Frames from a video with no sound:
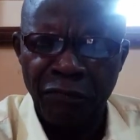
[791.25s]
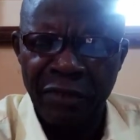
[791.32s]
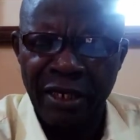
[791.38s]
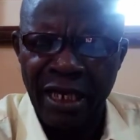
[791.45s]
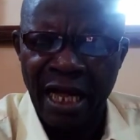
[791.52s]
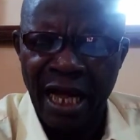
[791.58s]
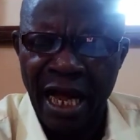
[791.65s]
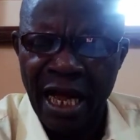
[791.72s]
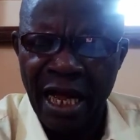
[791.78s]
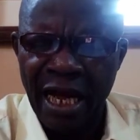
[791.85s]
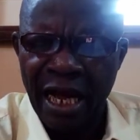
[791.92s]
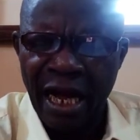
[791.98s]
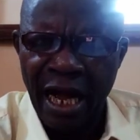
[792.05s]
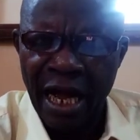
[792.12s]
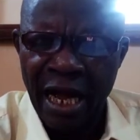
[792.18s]
We,
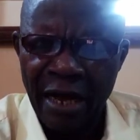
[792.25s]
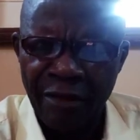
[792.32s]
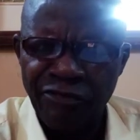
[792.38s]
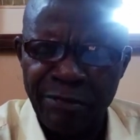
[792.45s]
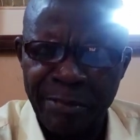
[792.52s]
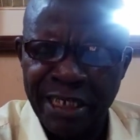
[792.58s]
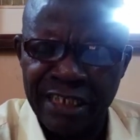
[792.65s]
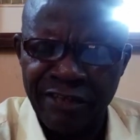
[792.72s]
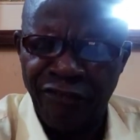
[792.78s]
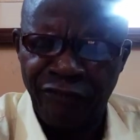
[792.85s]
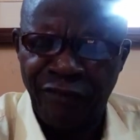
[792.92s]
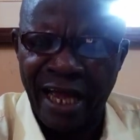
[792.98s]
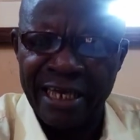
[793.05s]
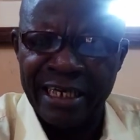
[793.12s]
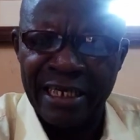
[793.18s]
we may
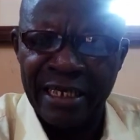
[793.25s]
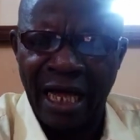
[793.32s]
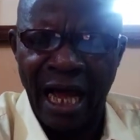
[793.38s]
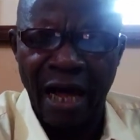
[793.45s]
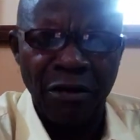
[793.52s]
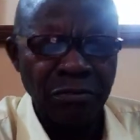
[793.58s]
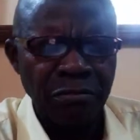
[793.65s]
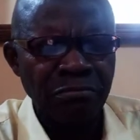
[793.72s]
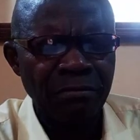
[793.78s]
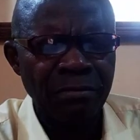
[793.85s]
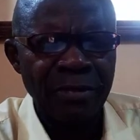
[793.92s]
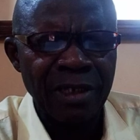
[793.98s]
define a noun